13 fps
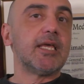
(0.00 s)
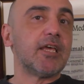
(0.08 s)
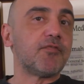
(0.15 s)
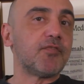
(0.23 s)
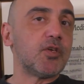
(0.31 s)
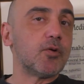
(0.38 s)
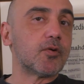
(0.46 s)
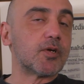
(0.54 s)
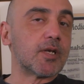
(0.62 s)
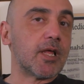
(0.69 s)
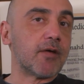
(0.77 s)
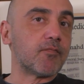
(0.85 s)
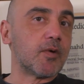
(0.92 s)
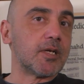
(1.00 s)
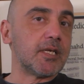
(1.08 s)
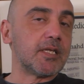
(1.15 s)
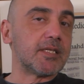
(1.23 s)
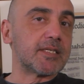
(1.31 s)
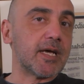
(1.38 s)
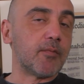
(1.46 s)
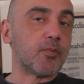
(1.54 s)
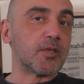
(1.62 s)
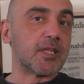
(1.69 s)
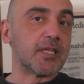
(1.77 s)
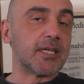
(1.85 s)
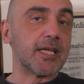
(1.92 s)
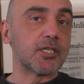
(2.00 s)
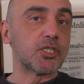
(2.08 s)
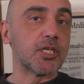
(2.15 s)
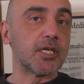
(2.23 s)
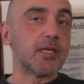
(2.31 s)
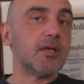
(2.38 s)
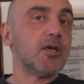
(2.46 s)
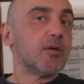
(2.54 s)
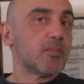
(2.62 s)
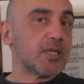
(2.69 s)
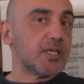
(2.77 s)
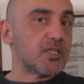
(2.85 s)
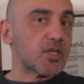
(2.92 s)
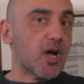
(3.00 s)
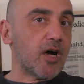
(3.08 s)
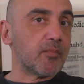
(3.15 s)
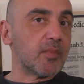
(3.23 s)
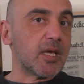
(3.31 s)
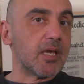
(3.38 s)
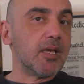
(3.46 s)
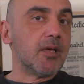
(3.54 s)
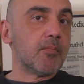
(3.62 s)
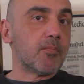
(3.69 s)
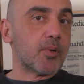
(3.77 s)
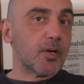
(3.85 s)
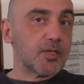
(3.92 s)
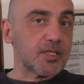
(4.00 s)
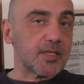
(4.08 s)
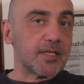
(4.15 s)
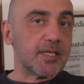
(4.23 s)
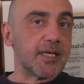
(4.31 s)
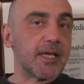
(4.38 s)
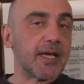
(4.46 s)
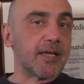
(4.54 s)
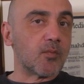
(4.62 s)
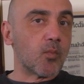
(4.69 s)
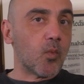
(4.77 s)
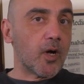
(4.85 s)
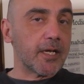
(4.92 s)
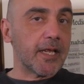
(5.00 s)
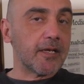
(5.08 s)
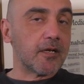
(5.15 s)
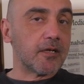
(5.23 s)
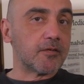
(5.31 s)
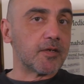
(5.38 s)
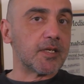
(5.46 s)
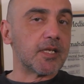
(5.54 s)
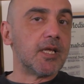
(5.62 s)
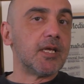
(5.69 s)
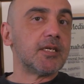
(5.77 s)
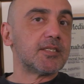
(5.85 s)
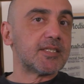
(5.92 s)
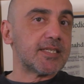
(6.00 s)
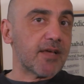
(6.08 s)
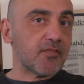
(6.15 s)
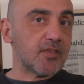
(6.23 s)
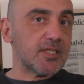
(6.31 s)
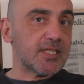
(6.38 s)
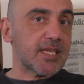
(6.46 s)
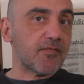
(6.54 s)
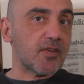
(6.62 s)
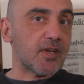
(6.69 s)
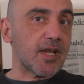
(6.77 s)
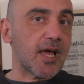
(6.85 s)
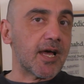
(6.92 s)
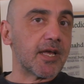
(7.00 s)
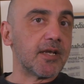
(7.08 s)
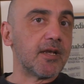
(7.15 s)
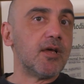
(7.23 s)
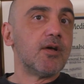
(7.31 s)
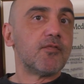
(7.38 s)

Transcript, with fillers: If you or a loved one needs help with addiction, please call me personally at 1 800 779